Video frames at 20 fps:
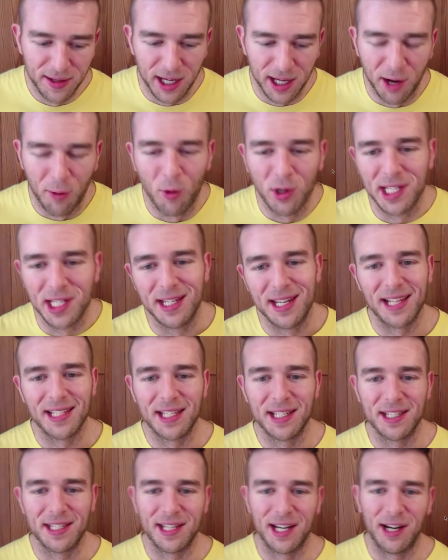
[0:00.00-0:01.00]
It wasn't
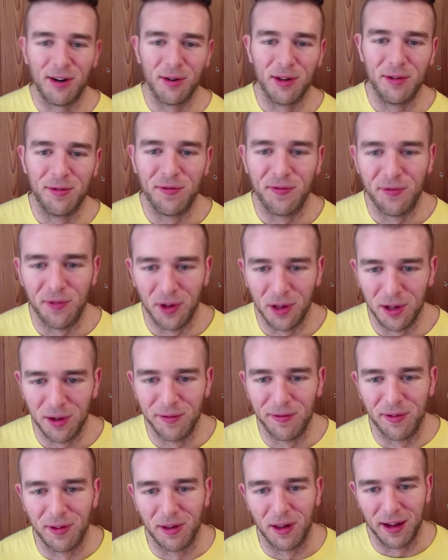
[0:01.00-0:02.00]
necessarily full
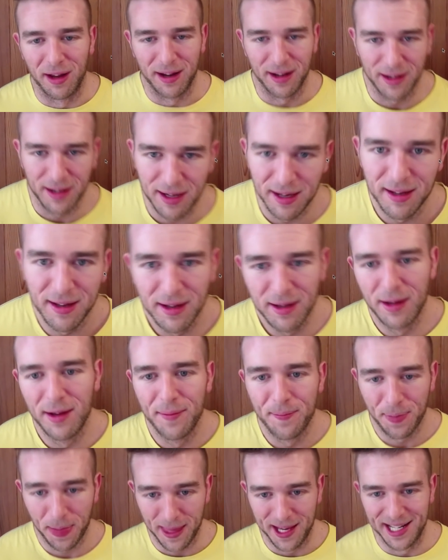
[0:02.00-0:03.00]
of like
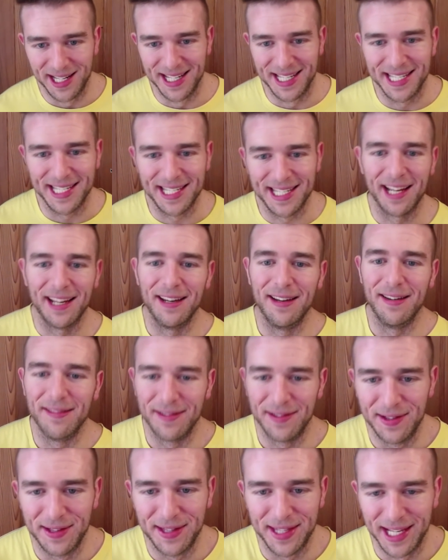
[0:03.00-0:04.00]

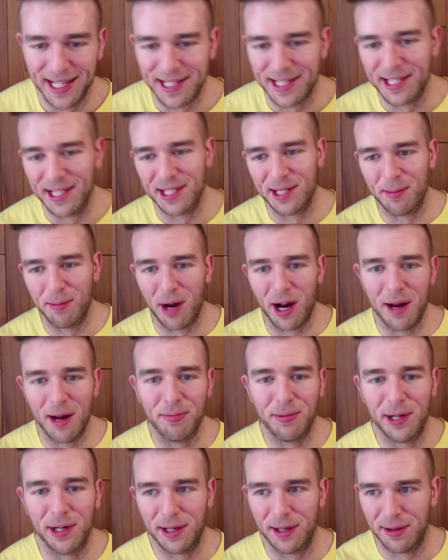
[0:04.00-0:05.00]
insane disses in my
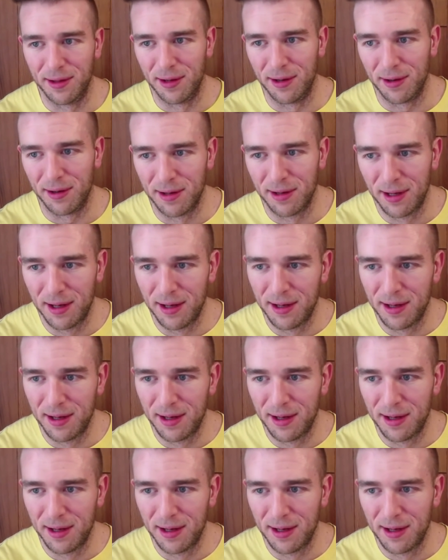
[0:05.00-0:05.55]
opinion though.